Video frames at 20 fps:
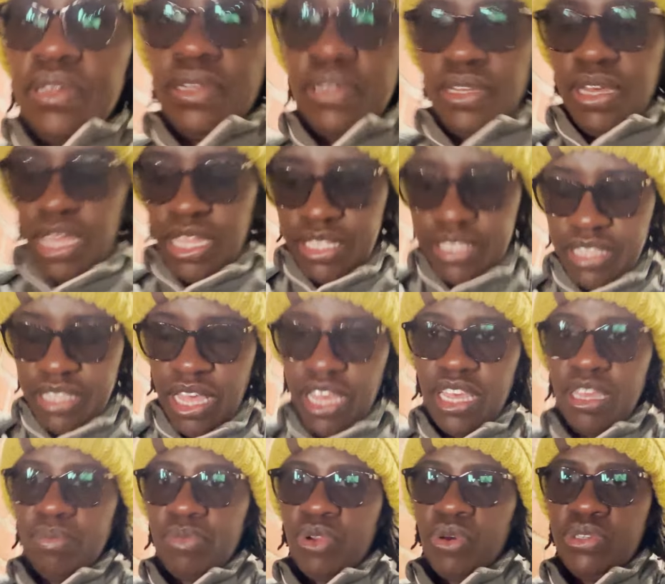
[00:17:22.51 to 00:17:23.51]
Guys, I
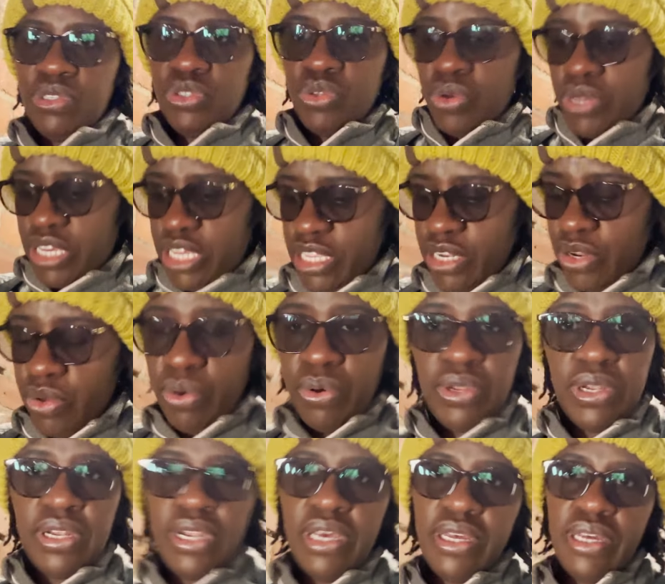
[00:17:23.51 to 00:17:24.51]
am not so keen
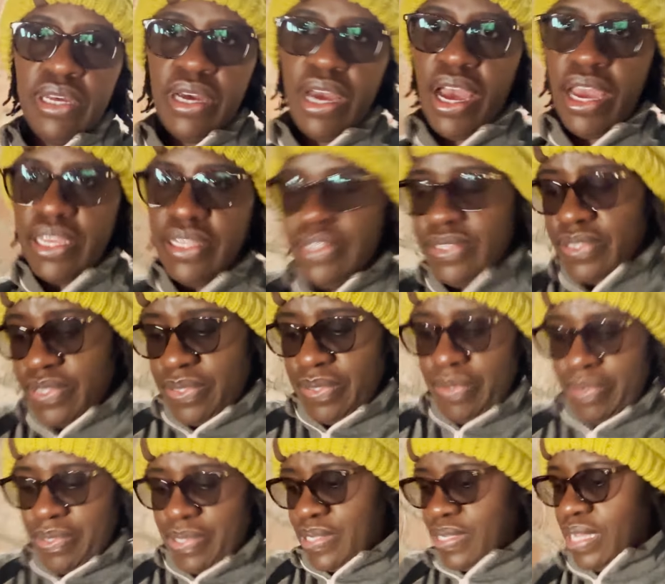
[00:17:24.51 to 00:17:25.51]
on heights,
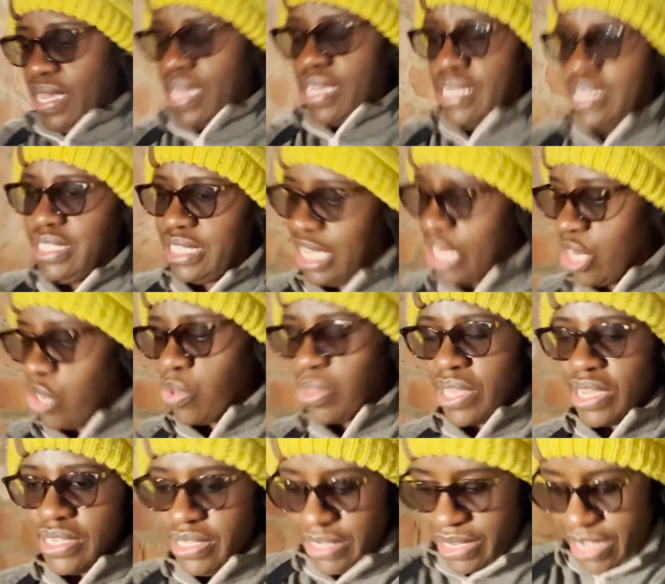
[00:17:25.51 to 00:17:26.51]
I can tell you
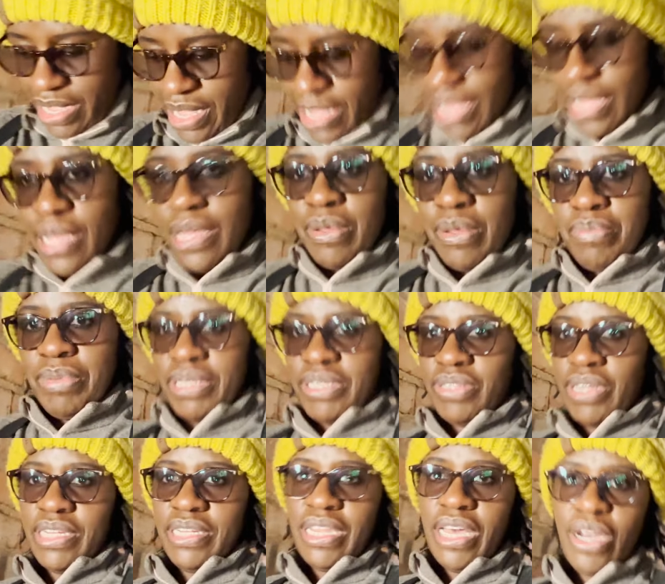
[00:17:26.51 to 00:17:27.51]
that. But
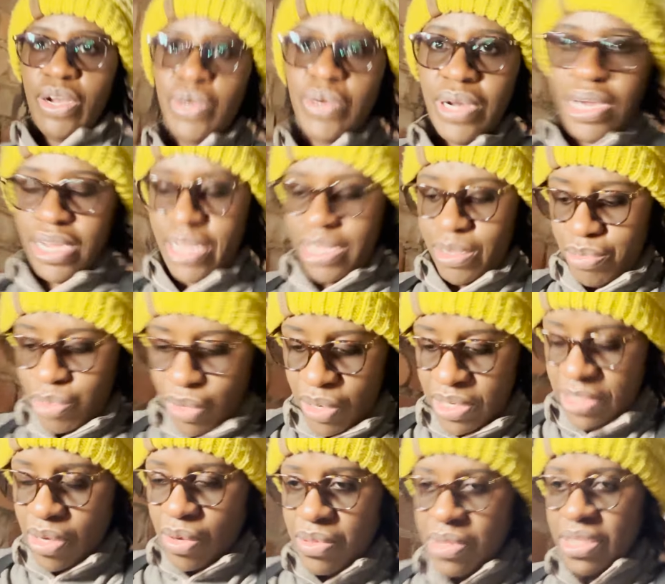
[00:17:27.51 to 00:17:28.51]
right now, I am going
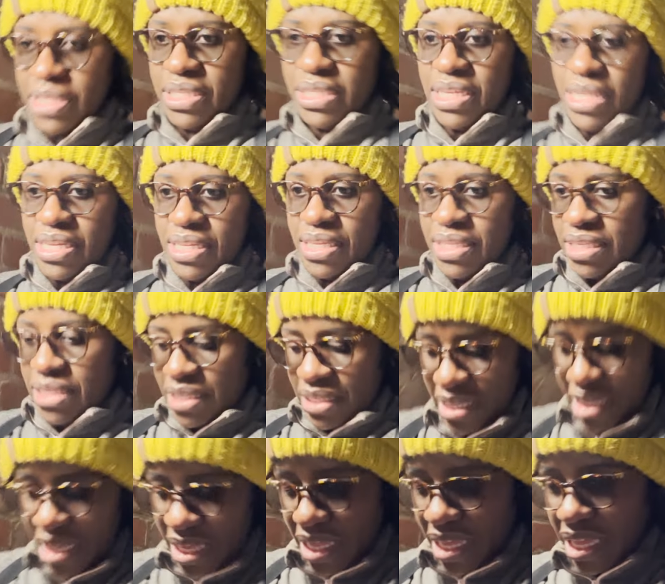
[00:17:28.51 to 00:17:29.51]
down the stairs,
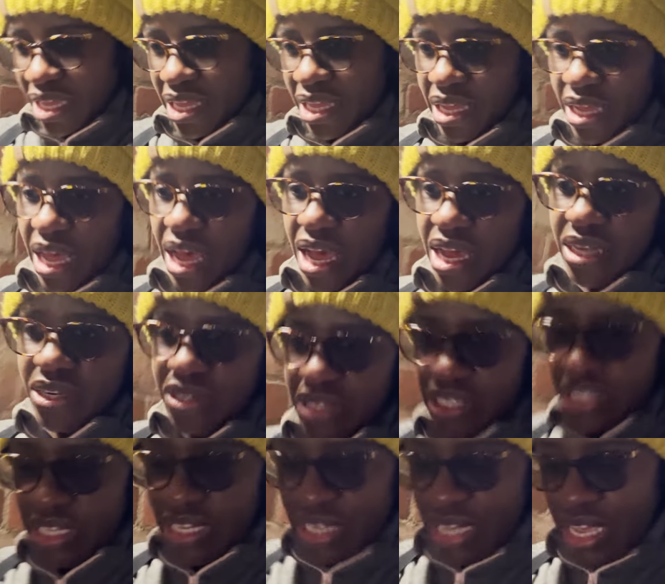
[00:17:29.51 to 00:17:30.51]
one
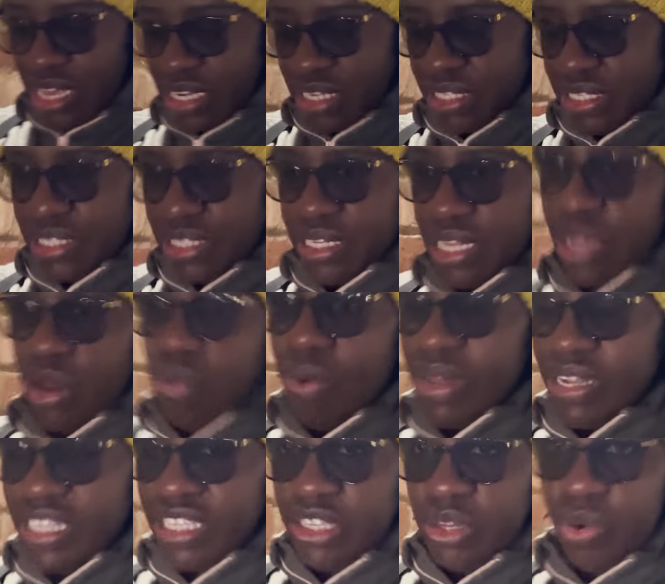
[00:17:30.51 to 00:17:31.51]
hundred and eight,
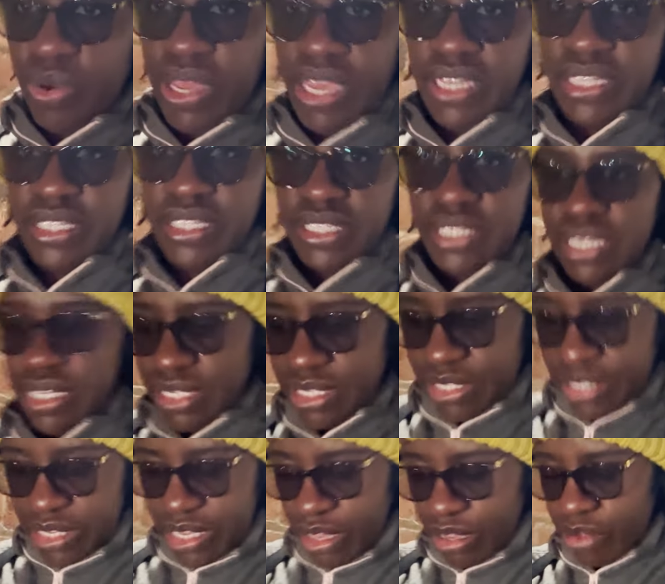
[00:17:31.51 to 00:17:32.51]
one hundred and eight
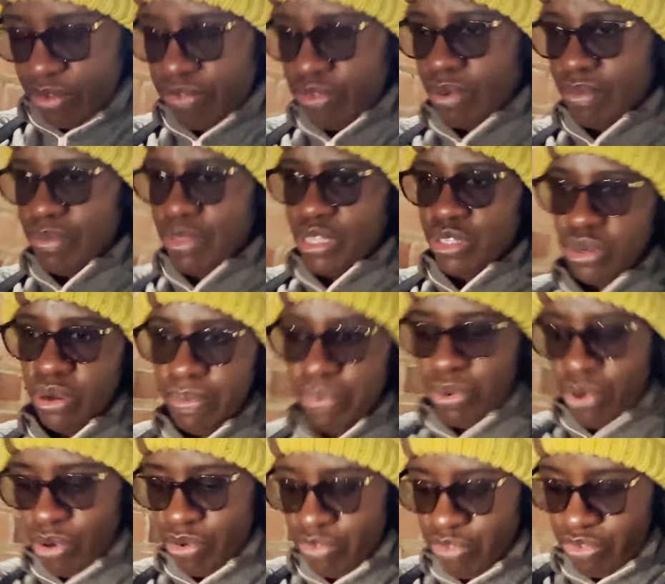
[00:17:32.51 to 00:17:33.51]
stairs from the top
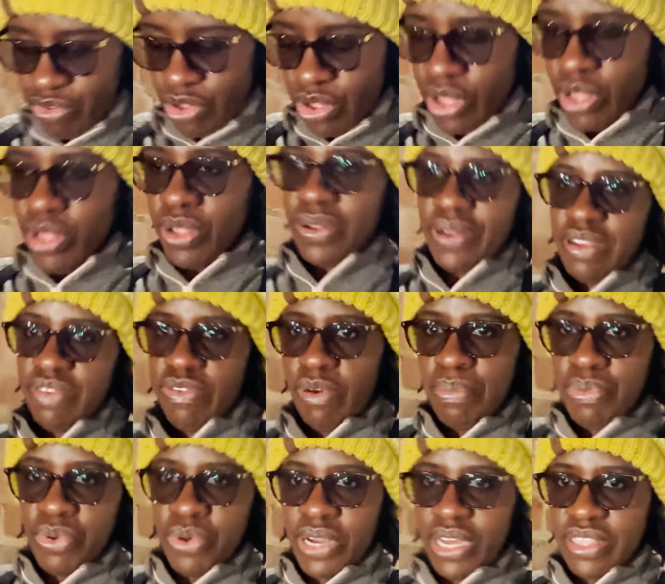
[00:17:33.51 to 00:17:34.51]
of
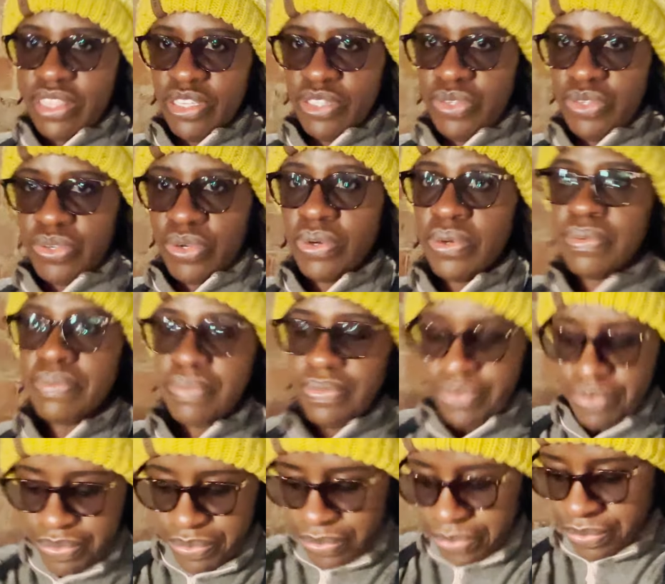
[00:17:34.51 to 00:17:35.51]
Liverpool Cathedral.
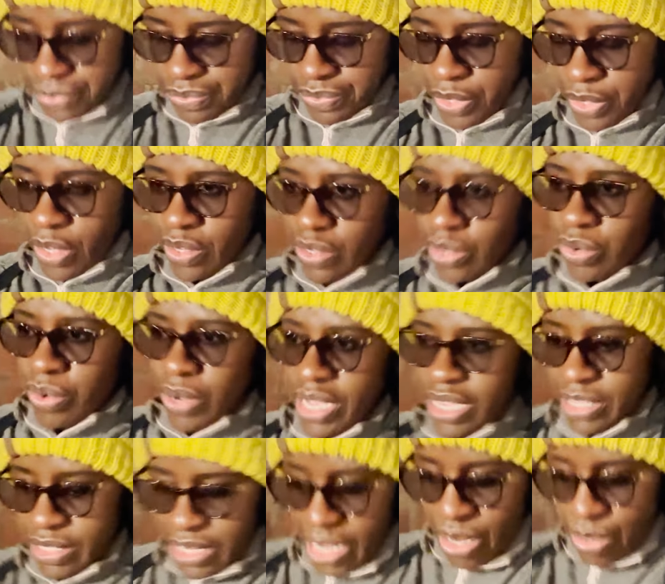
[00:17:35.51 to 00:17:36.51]
Going
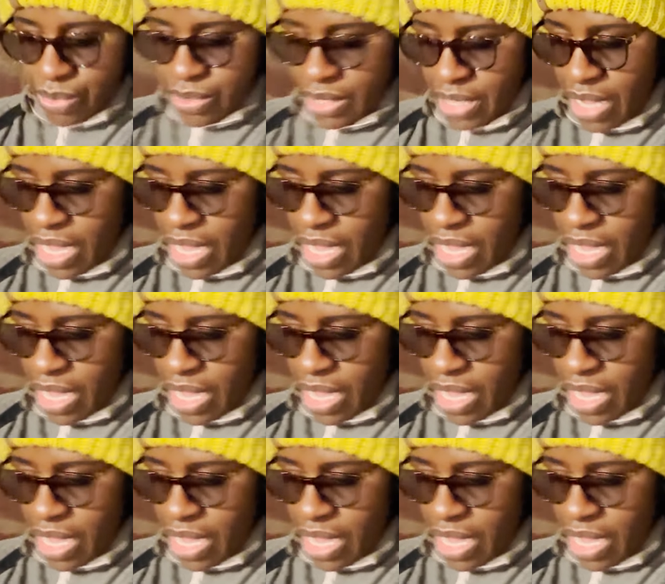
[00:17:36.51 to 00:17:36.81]
down,